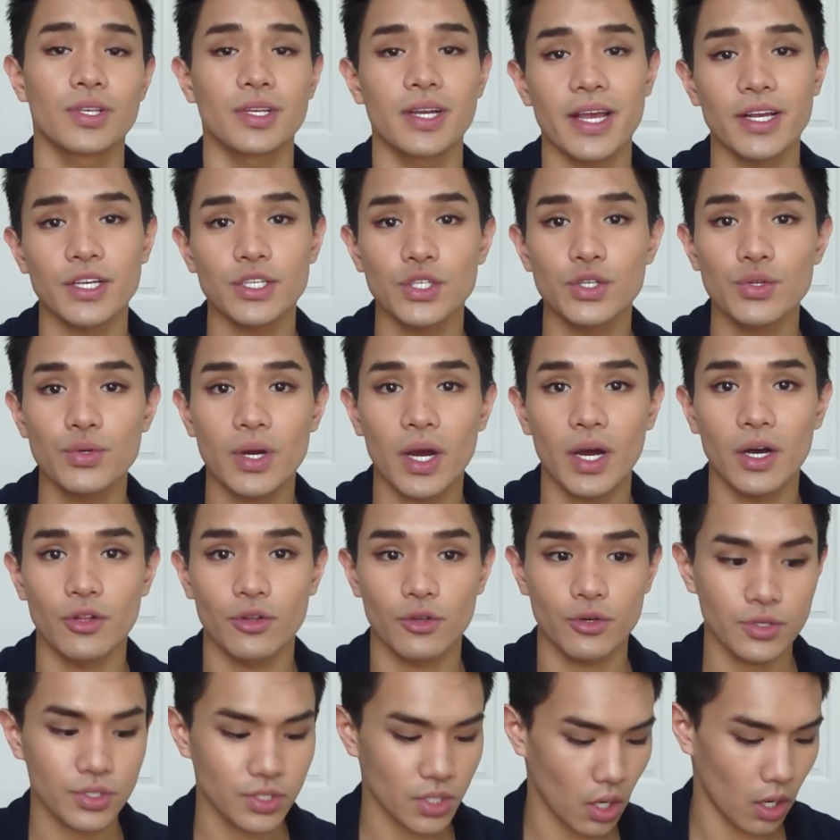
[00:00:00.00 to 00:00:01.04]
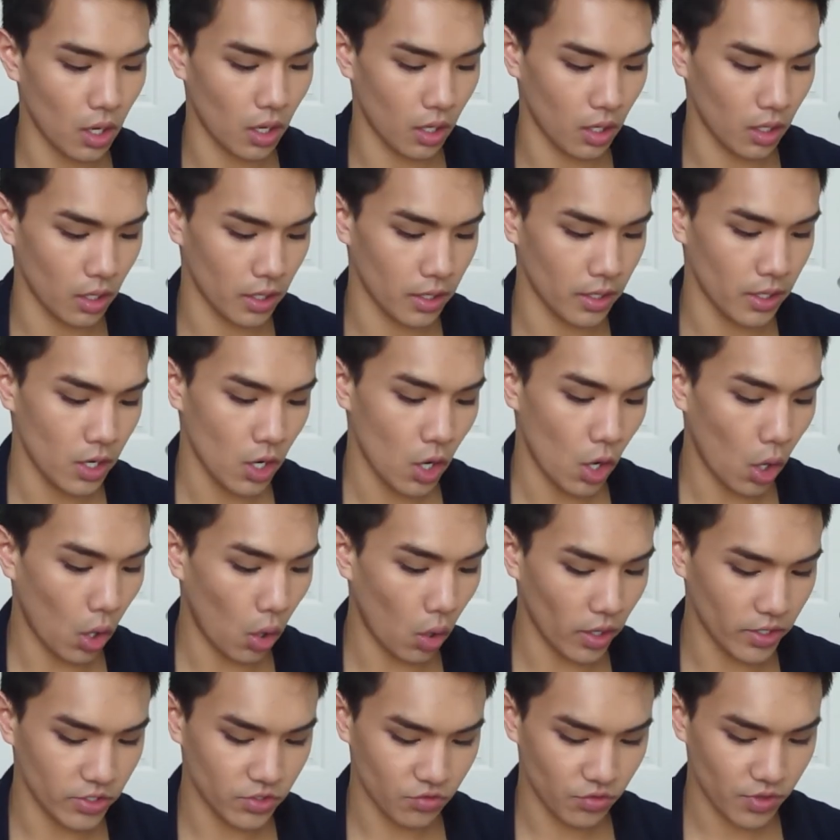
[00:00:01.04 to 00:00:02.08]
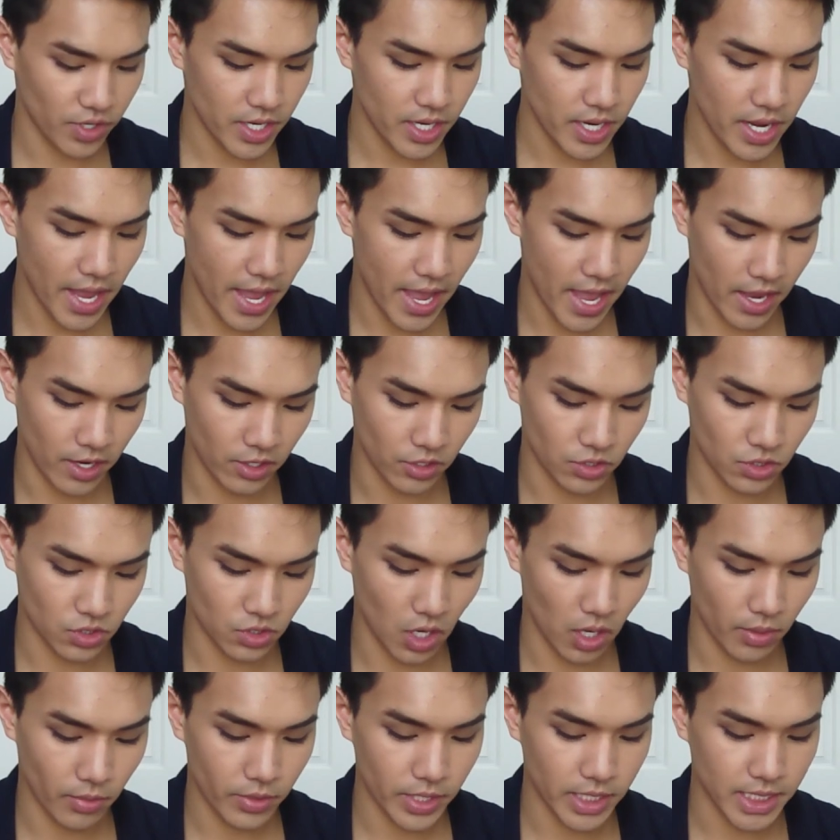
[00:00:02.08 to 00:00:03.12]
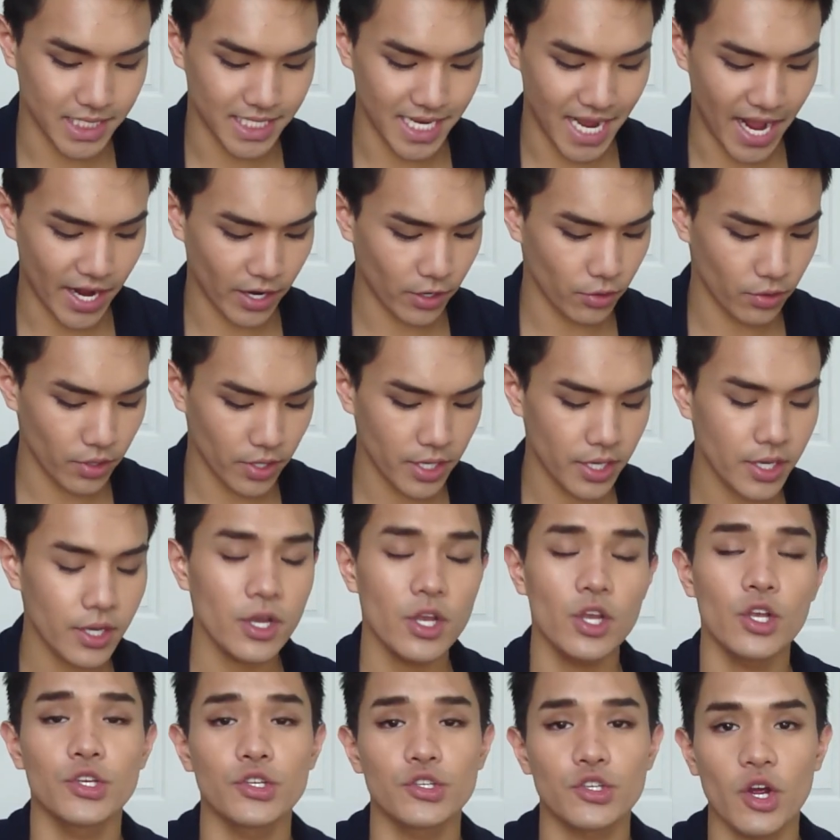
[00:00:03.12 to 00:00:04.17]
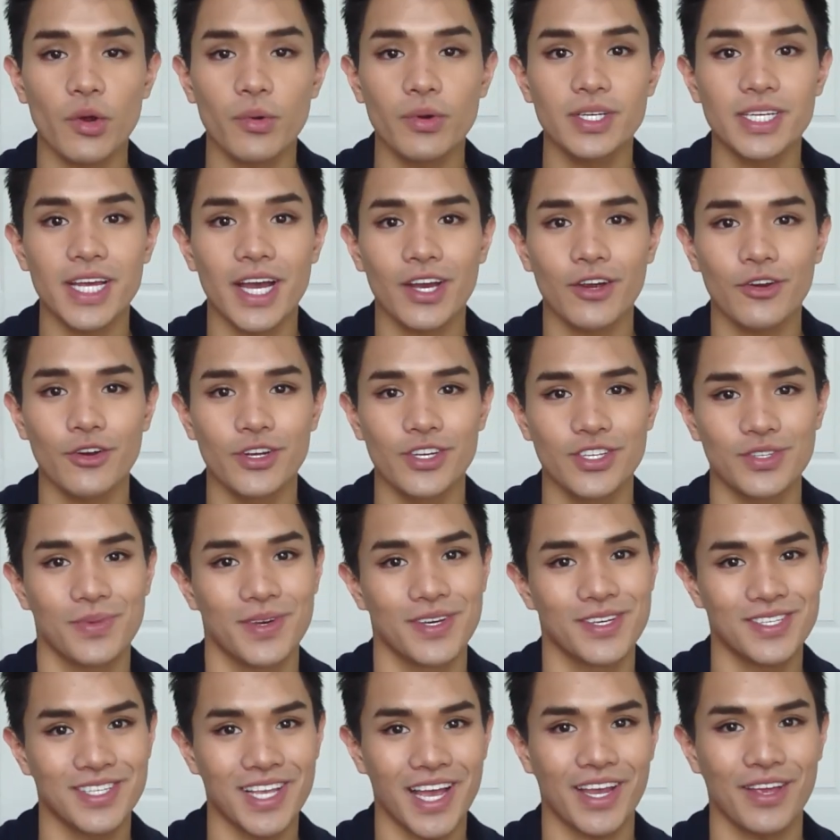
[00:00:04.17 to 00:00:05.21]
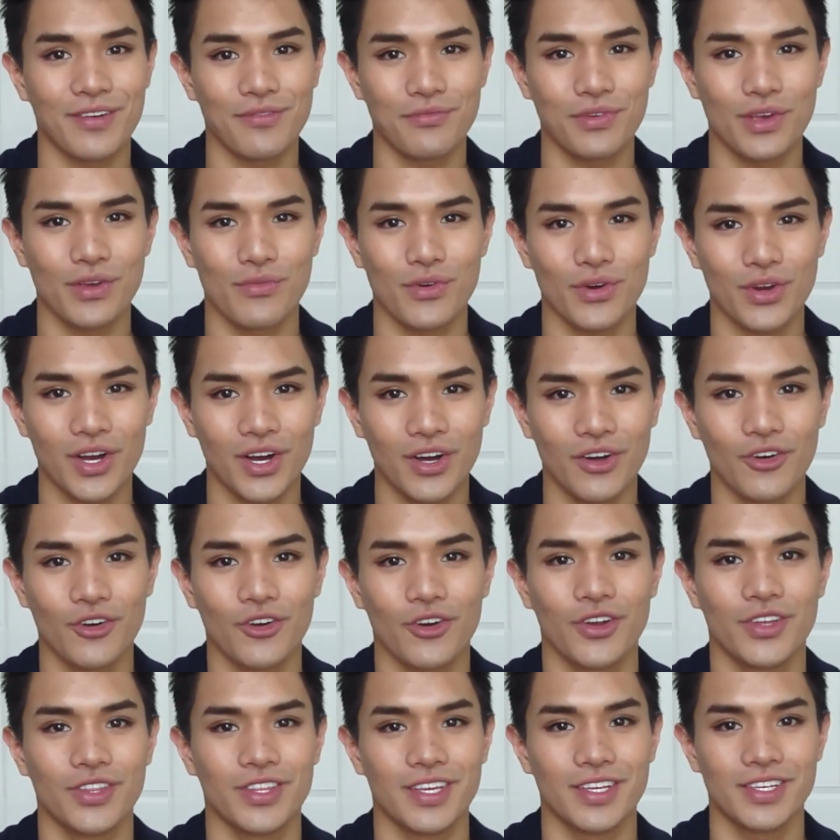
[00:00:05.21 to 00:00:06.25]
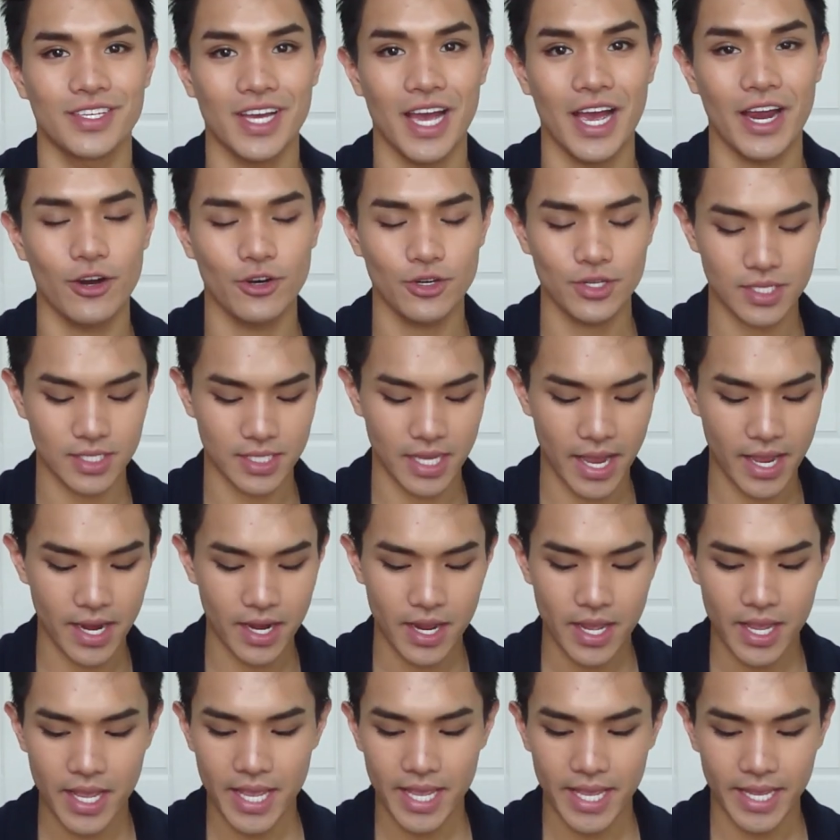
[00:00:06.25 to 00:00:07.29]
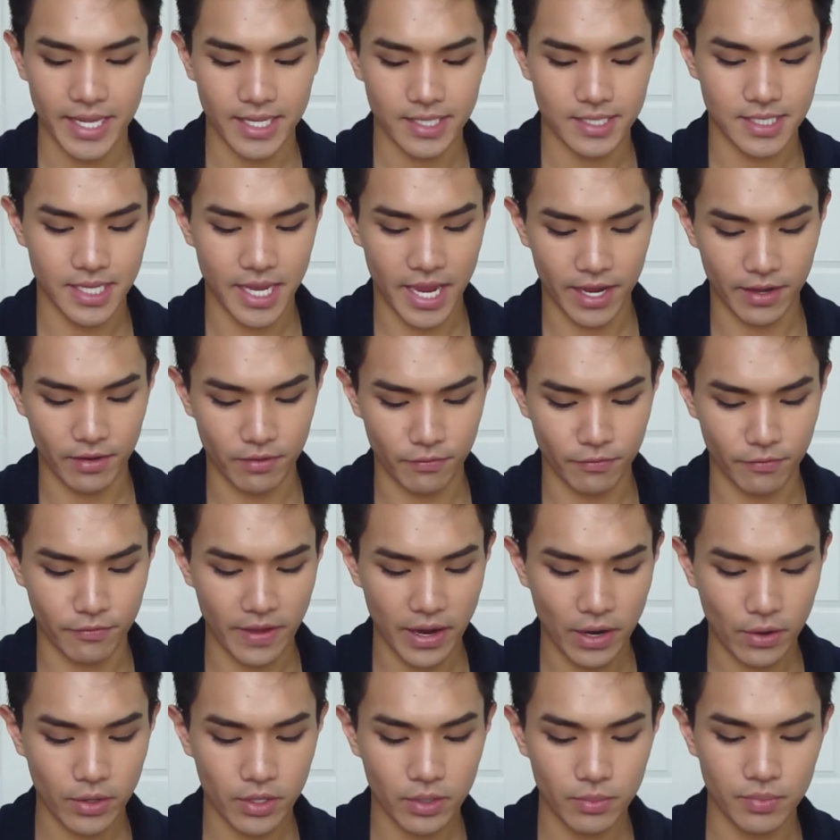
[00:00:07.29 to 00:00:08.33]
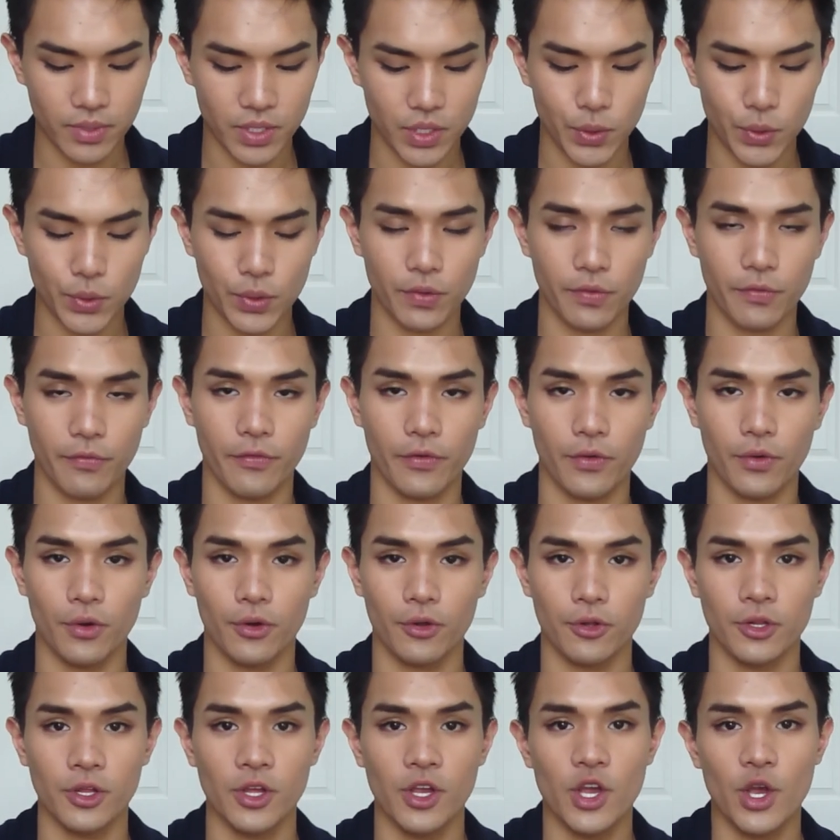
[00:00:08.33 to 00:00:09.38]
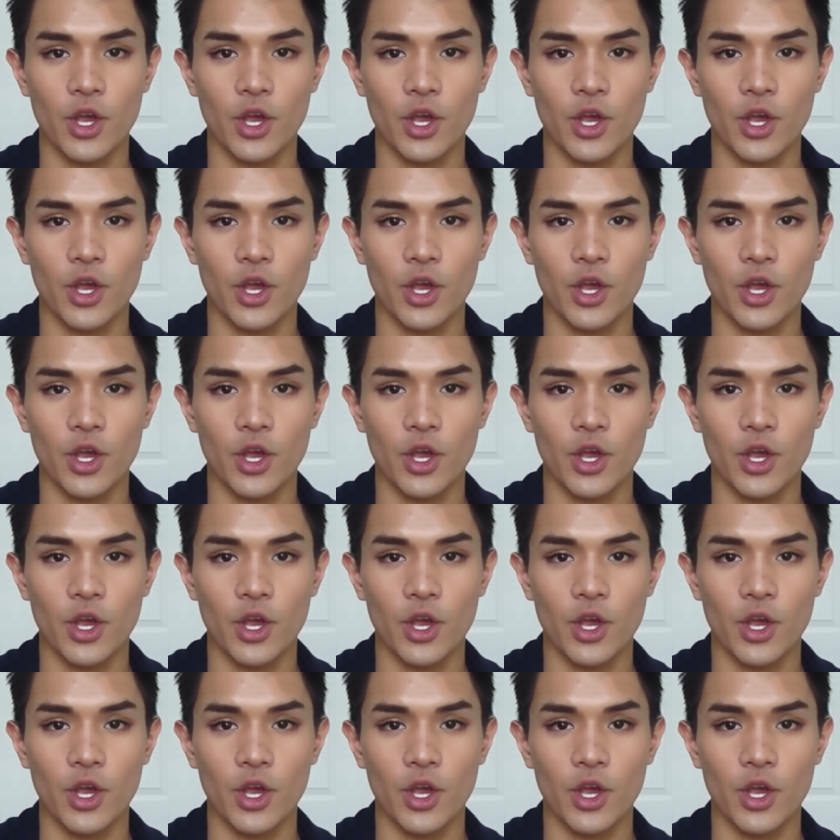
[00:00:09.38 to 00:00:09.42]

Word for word: next two colors are Audrey and Strawberry Daiquiri. Strawberry Daiquiri is my second favorite color in the entire set. It's a very beautiful